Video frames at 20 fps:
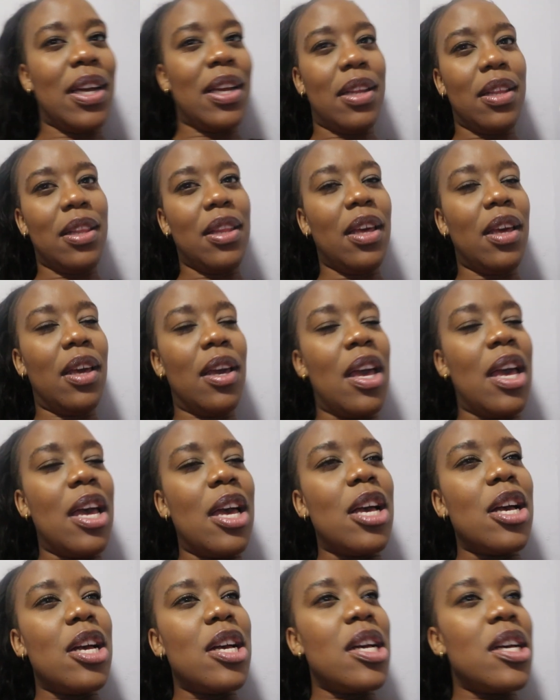kind of thing
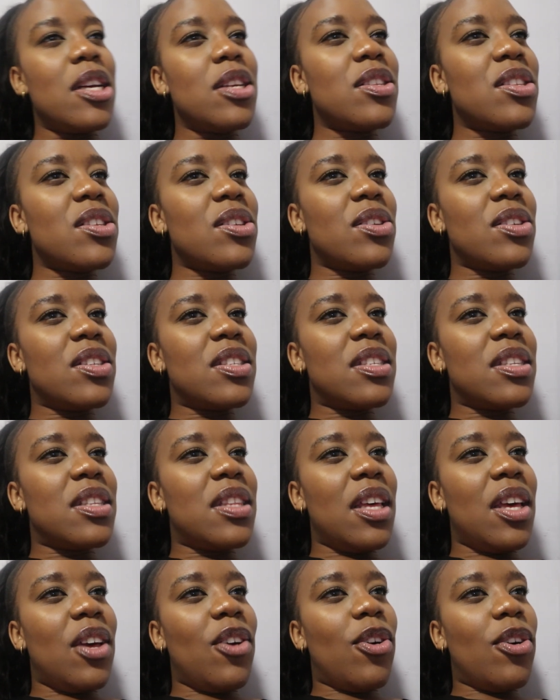so it's a
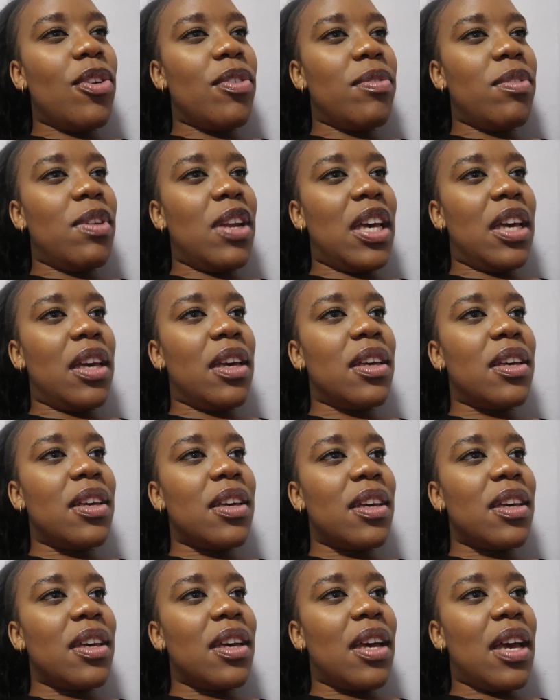thing of like
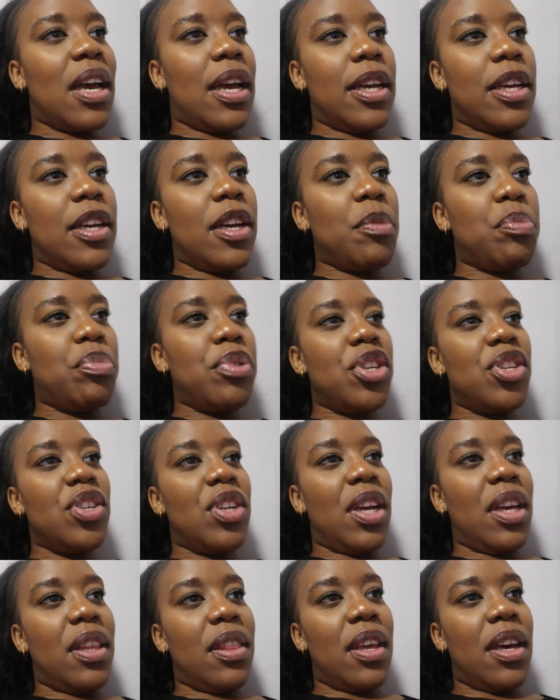i
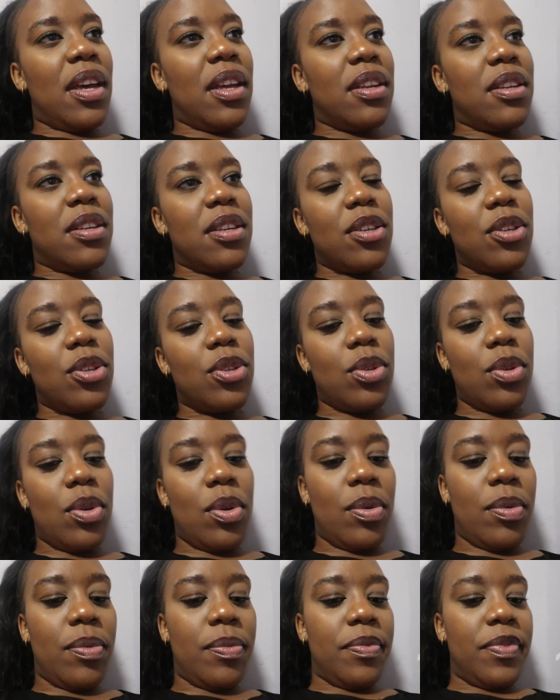appreciate that
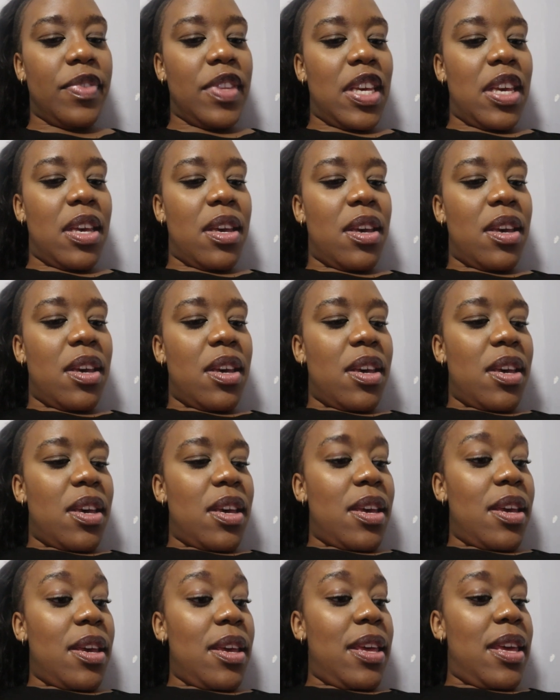so
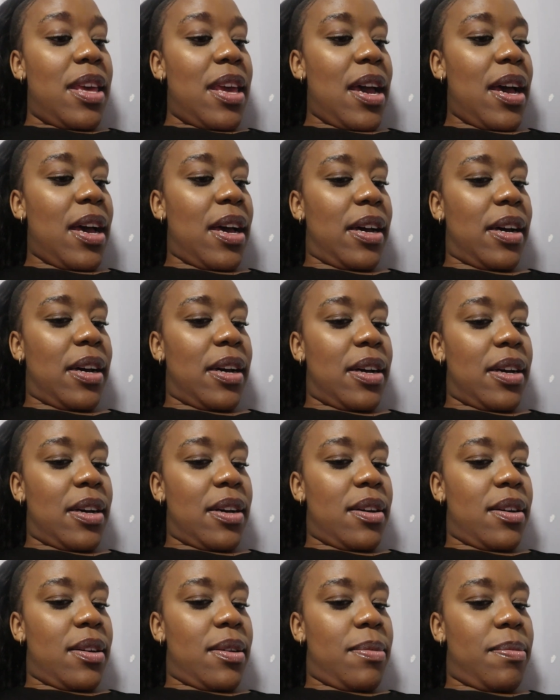yeah
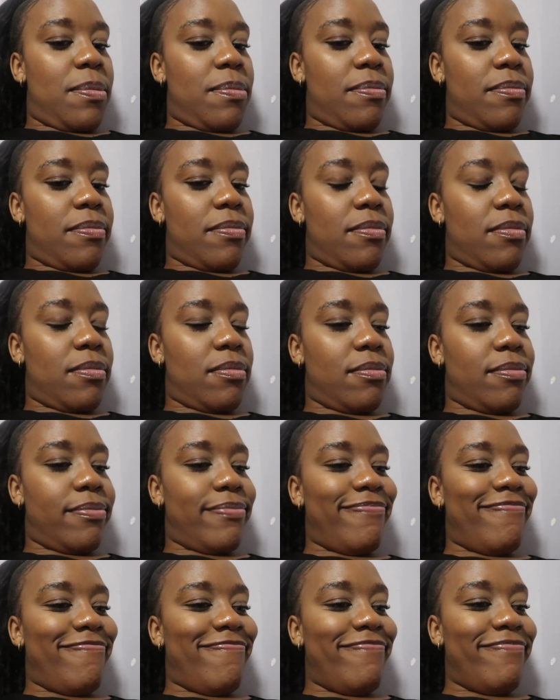um
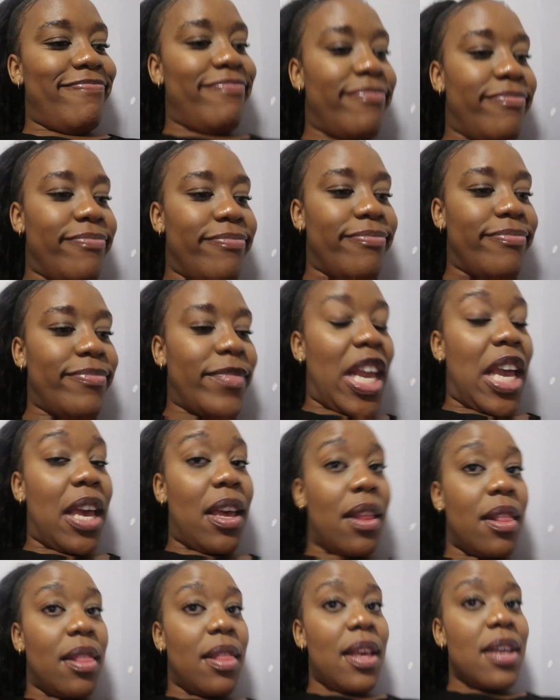
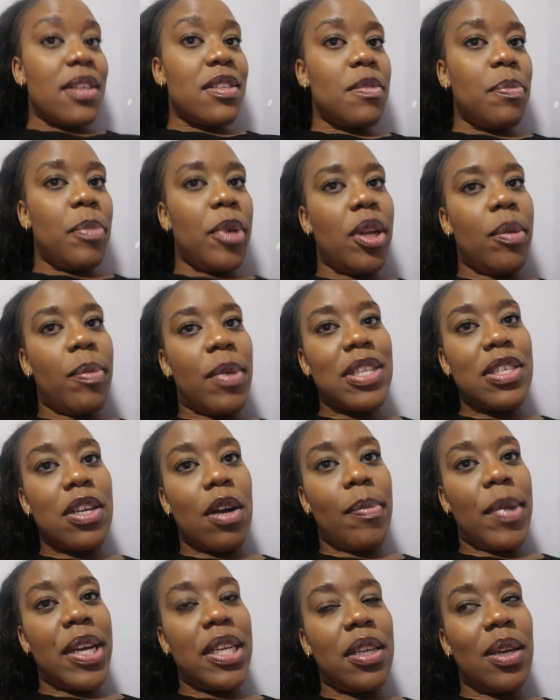that's pretty much
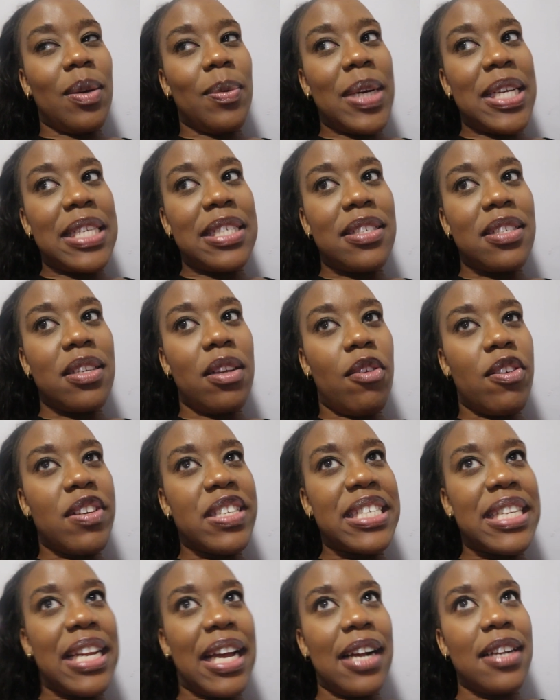how my day went
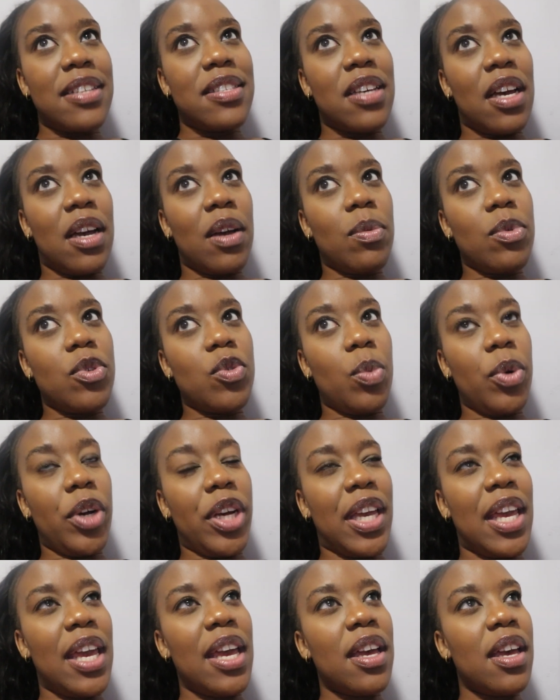last night i was
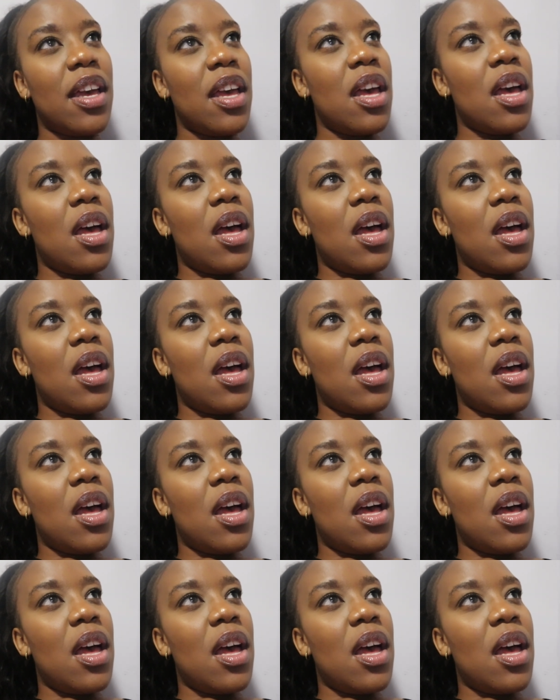working